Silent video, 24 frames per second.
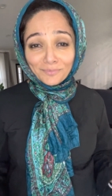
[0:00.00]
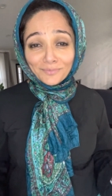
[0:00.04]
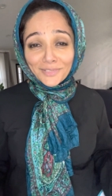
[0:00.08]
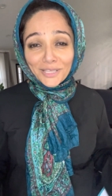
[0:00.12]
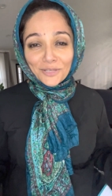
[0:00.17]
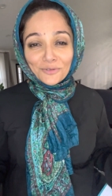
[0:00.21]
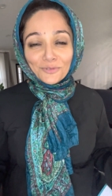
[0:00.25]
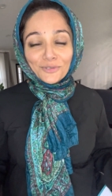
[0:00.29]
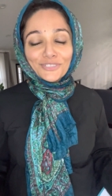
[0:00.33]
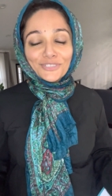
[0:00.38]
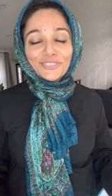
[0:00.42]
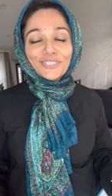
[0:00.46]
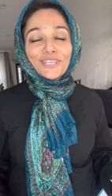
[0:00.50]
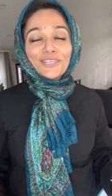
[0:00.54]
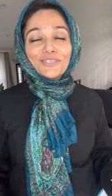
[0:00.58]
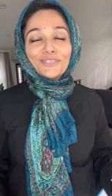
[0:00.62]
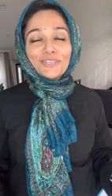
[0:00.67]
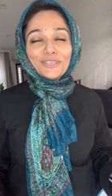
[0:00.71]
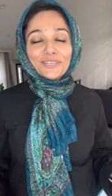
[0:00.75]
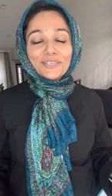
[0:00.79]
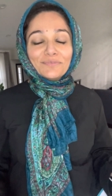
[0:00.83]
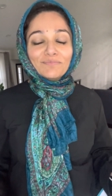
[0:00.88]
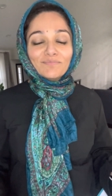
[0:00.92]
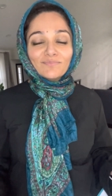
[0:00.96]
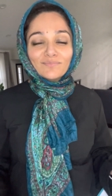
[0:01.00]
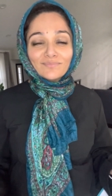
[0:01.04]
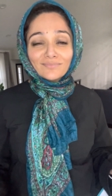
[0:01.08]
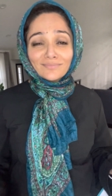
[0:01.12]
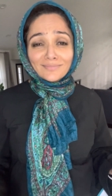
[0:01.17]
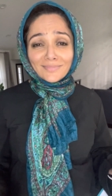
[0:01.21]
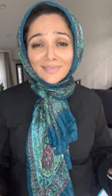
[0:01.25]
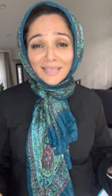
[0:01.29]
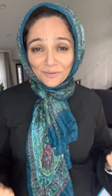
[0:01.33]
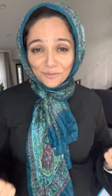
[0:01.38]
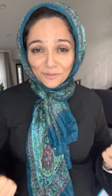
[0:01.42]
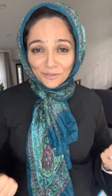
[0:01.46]
I wish I did.
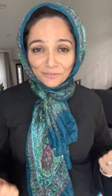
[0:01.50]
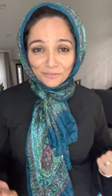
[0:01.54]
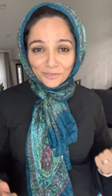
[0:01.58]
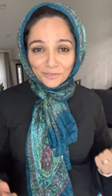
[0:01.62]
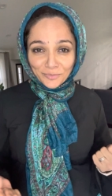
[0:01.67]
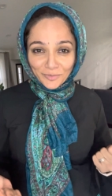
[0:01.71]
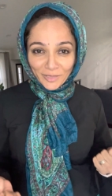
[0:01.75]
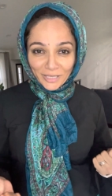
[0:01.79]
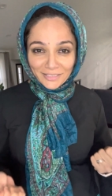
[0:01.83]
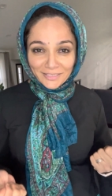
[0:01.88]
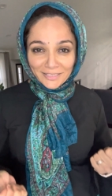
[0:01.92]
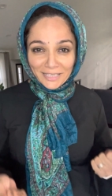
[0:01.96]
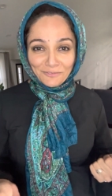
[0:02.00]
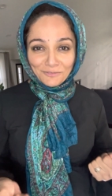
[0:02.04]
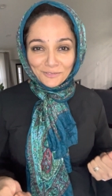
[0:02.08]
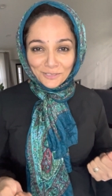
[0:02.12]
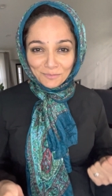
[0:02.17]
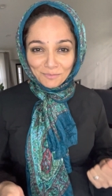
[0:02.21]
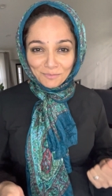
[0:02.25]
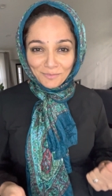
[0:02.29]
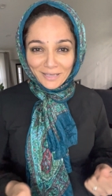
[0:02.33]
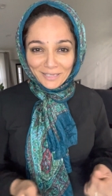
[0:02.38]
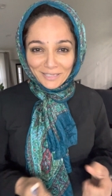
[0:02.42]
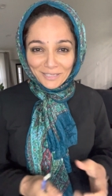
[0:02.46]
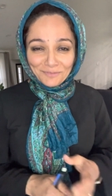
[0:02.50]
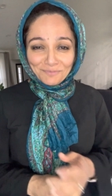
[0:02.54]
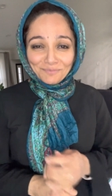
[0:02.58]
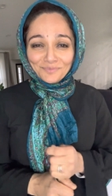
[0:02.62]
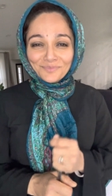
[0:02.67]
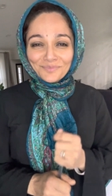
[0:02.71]
I would have saved some money.